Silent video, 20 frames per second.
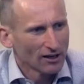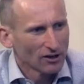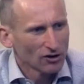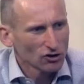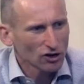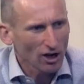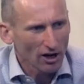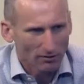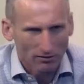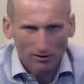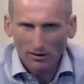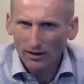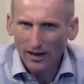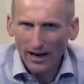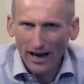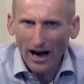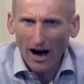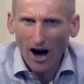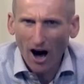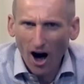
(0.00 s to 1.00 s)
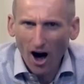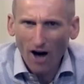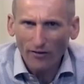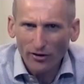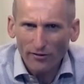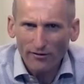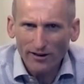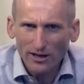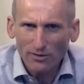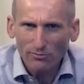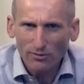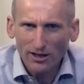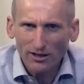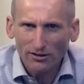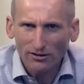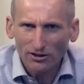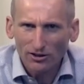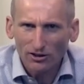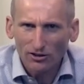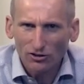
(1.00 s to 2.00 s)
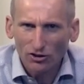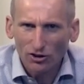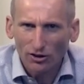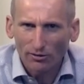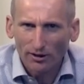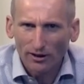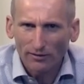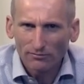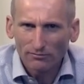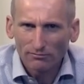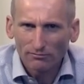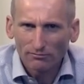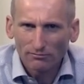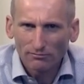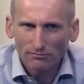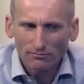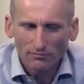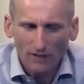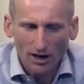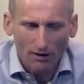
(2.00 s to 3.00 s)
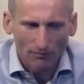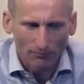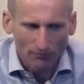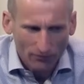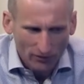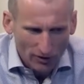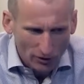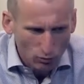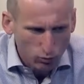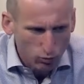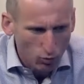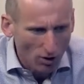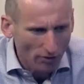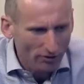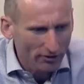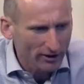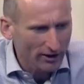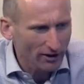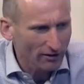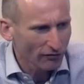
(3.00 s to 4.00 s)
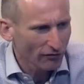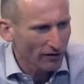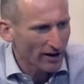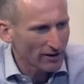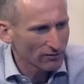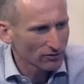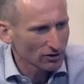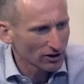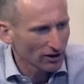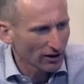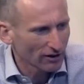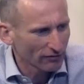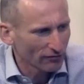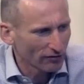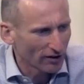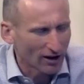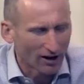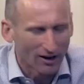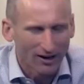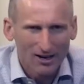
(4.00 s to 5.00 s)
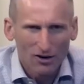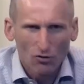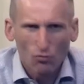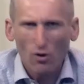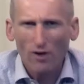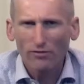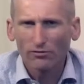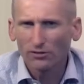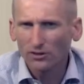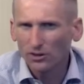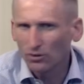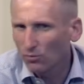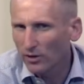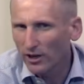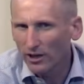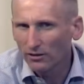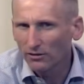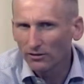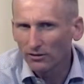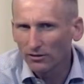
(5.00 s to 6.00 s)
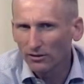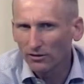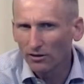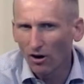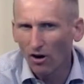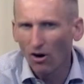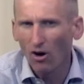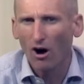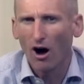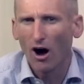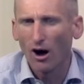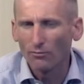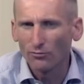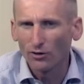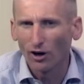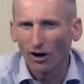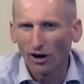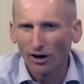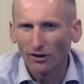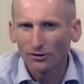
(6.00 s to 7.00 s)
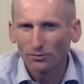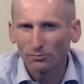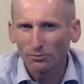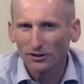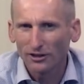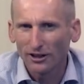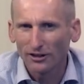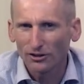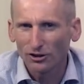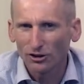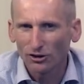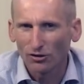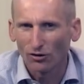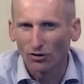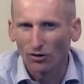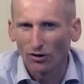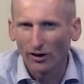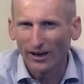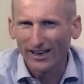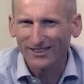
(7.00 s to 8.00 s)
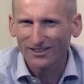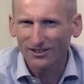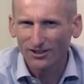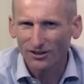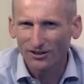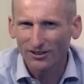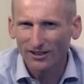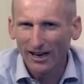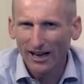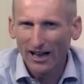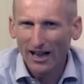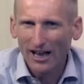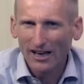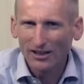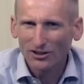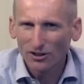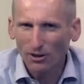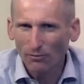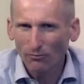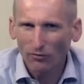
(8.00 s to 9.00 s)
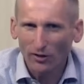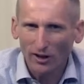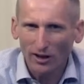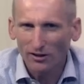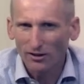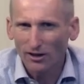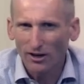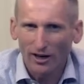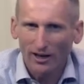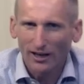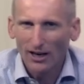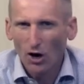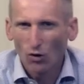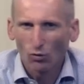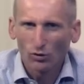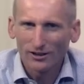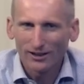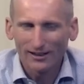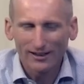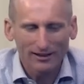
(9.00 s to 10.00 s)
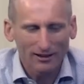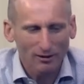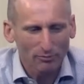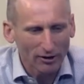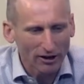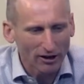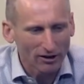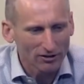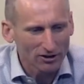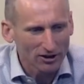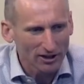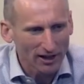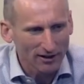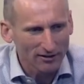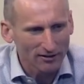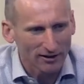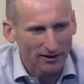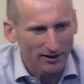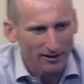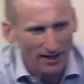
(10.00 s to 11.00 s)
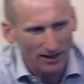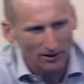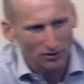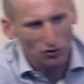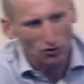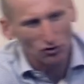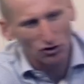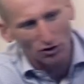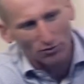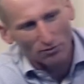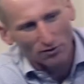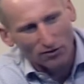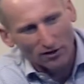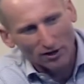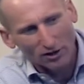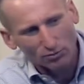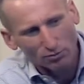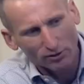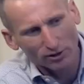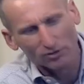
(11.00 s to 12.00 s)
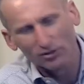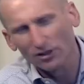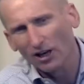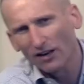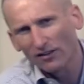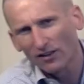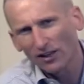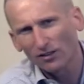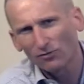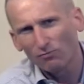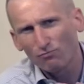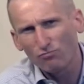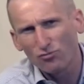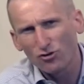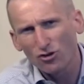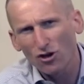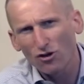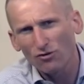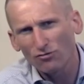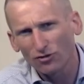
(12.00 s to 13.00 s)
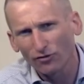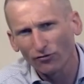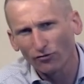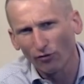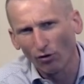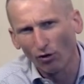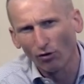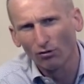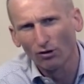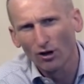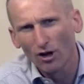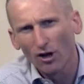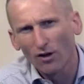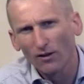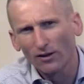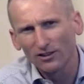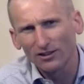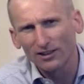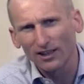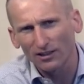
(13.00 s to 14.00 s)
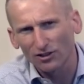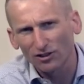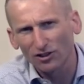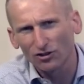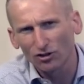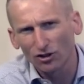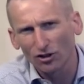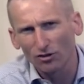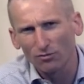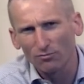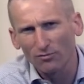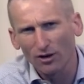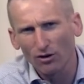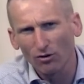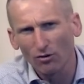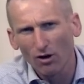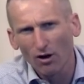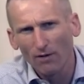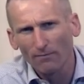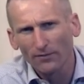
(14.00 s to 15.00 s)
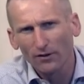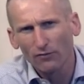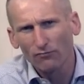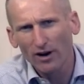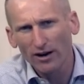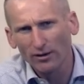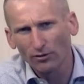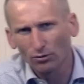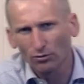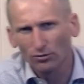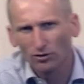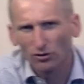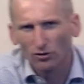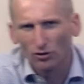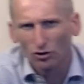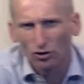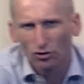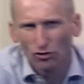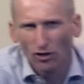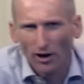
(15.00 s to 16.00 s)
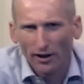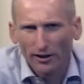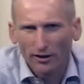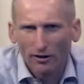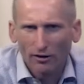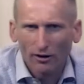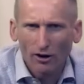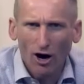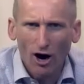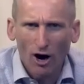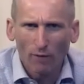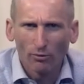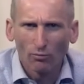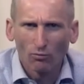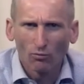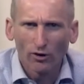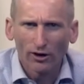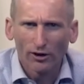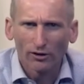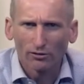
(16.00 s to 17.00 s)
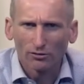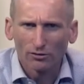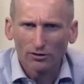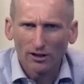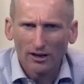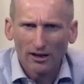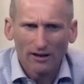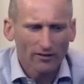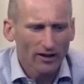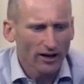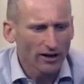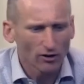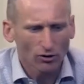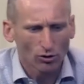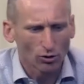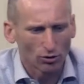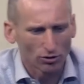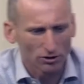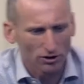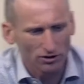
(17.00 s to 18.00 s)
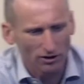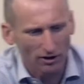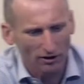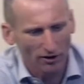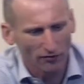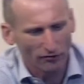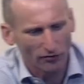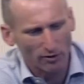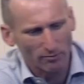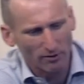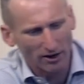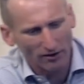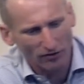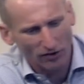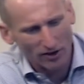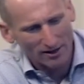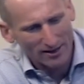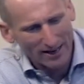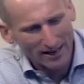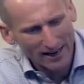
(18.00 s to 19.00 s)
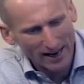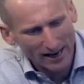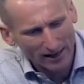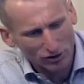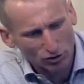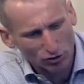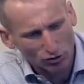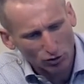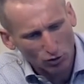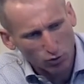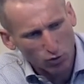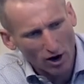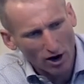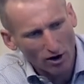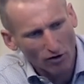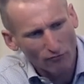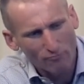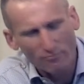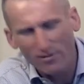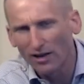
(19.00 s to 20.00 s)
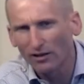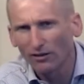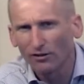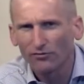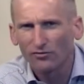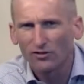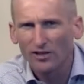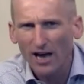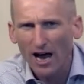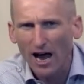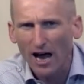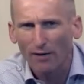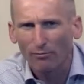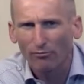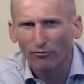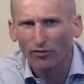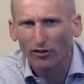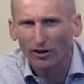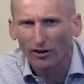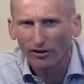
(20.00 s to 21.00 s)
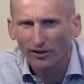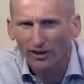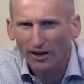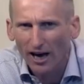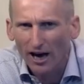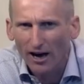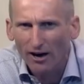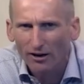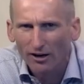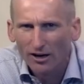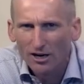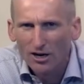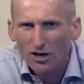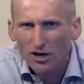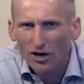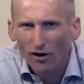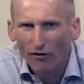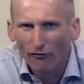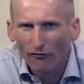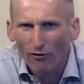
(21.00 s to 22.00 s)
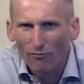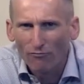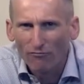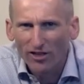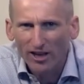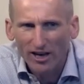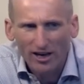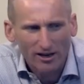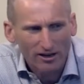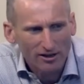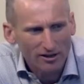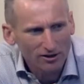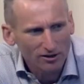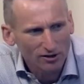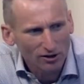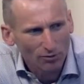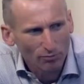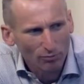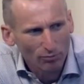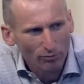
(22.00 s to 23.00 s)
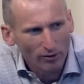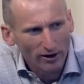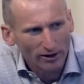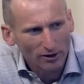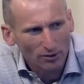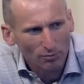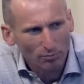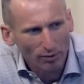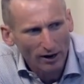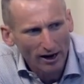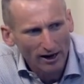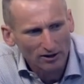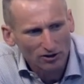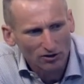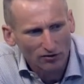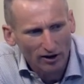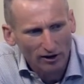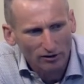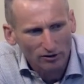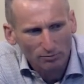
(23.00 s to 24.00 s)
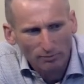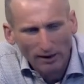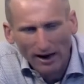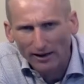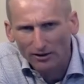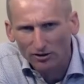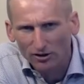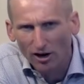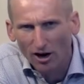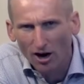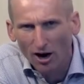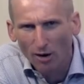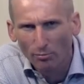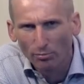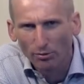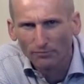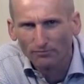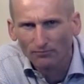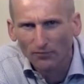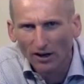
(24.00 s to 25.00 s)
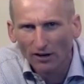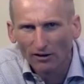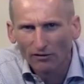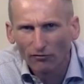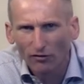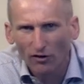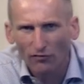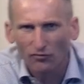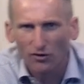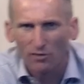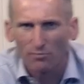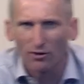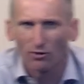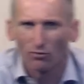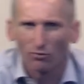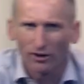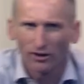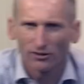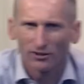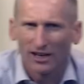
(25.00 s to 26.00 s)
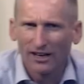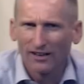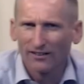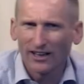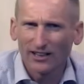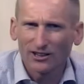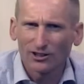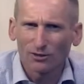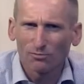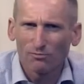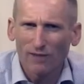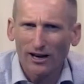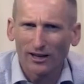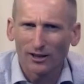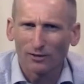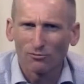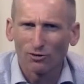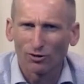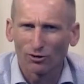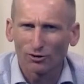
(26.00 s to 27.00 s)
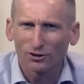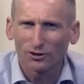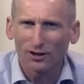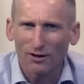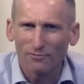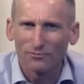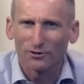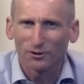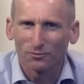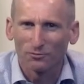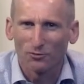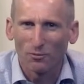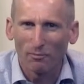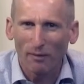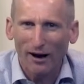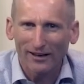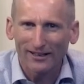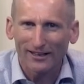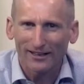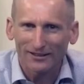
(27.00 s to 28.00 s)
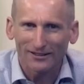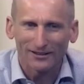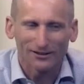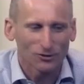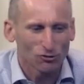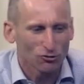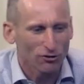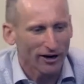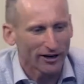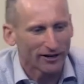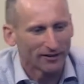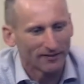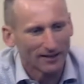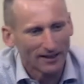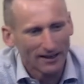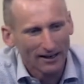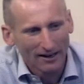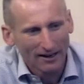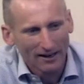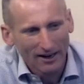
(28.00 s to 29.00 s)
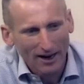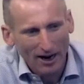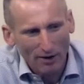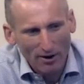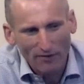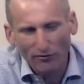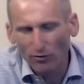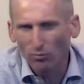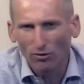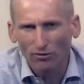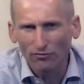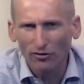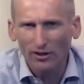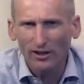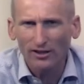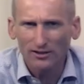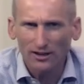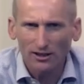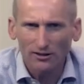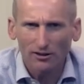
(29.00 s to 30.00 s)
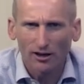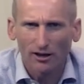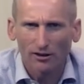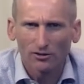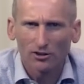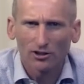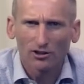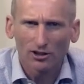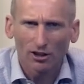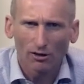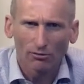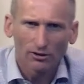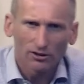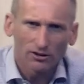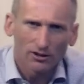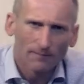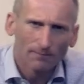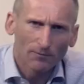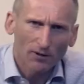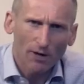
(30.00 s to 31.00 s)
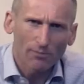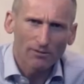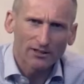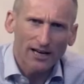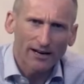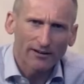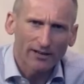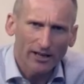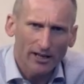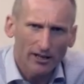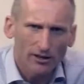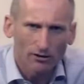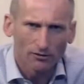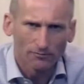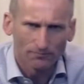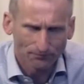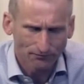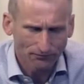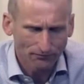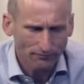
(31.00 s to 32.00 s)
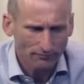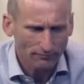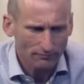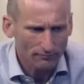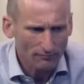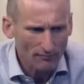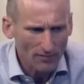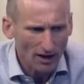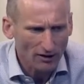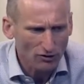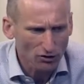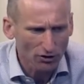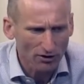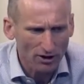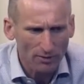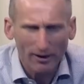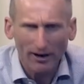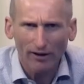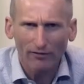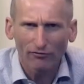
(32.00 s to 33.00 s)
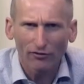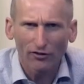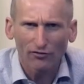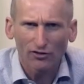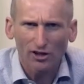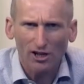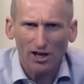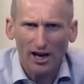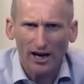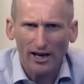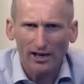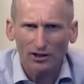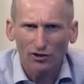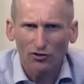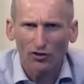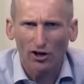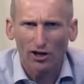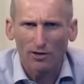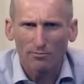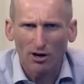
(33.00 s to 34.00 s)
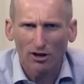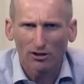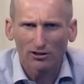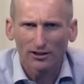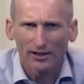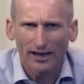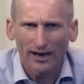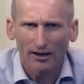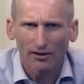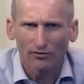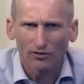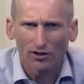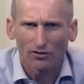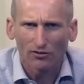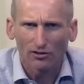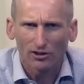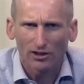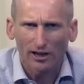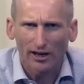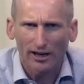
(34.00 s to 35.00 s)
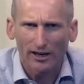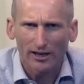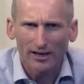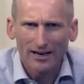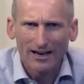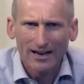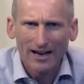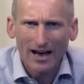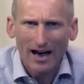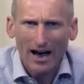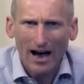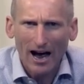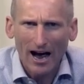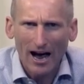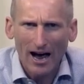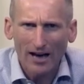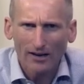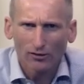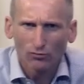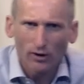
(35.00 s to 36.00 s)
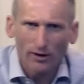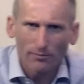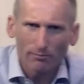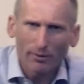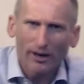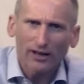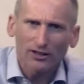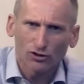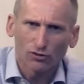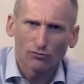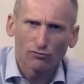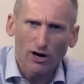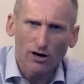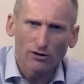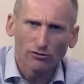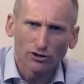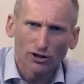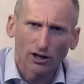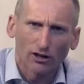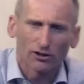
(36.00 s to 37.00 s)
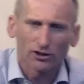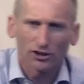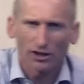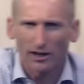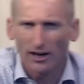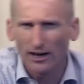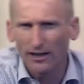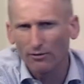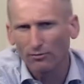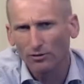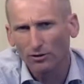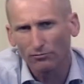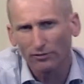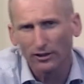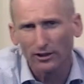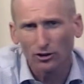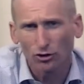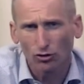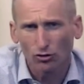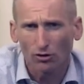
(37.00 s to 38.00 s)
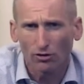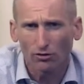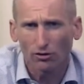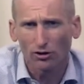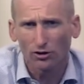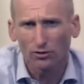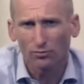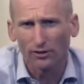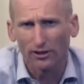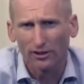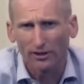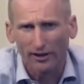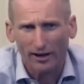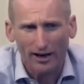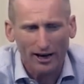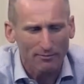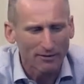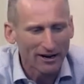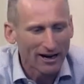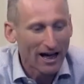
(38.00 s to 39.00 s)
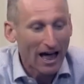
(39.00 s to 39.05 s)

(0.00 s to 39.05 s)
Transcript: So, are there any weaknesses to it? Well, there's one that I've found so far. Whether it's a weakness or not, I'm not 100% sure. It's just something that was a little bit unsettling, and that's to do with these wheels. These beautiful 62mm Reynolds Strike carbon wheels. They are gorgeous, I love them, and I think that extra 12mm of depth that I get from these when compared to those Bax Carbon 50mm wheels, they just make them look so much more badass. It's great. However, one thing I did notice, I was coming down a hill doing about 50 k's, 30 miles an hour the other day, and went past the road junction, and there was a really strong crosswind that came.